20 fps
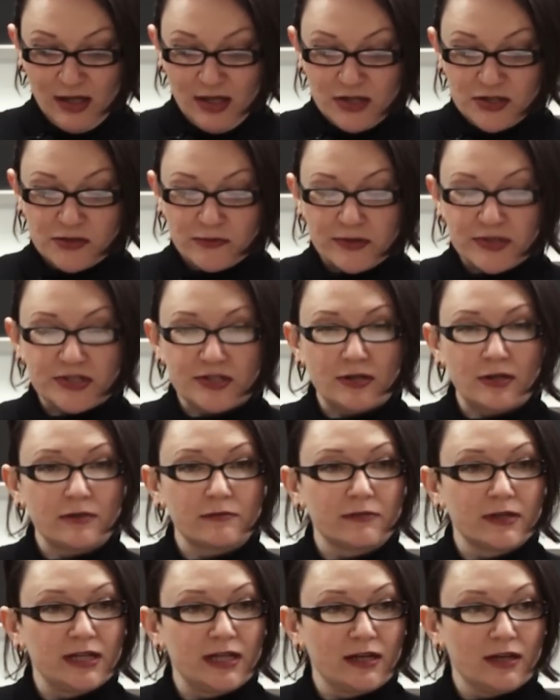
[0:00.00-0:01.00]
So I started
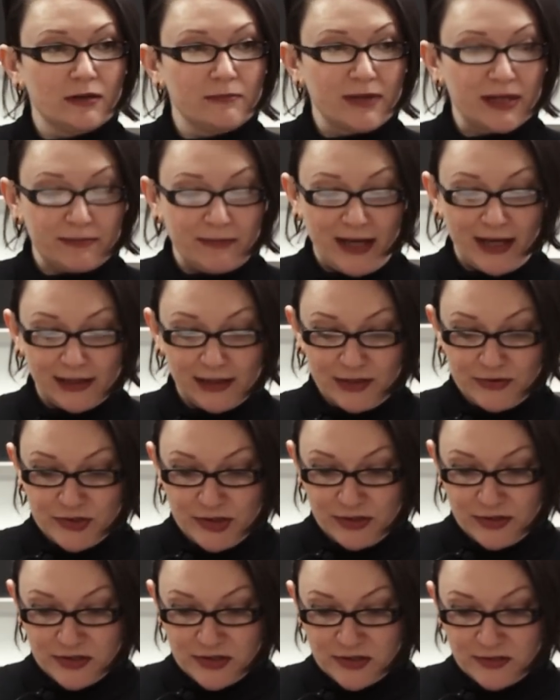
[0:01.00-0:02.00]
reading our Mi'kmaq
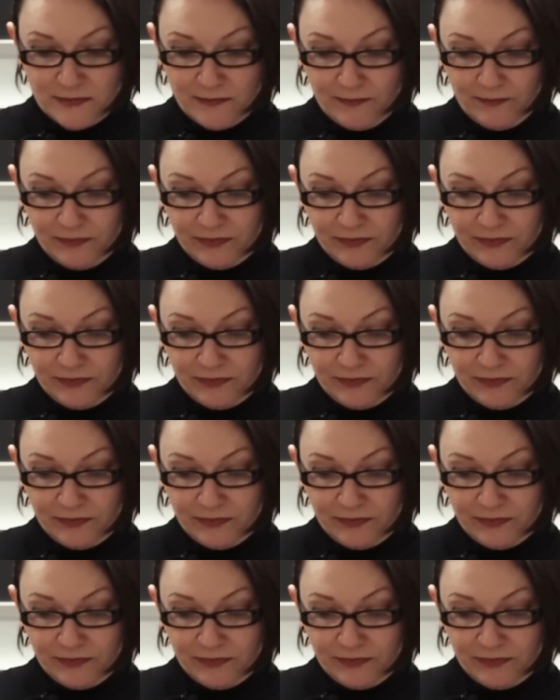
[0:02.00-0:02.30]
legends.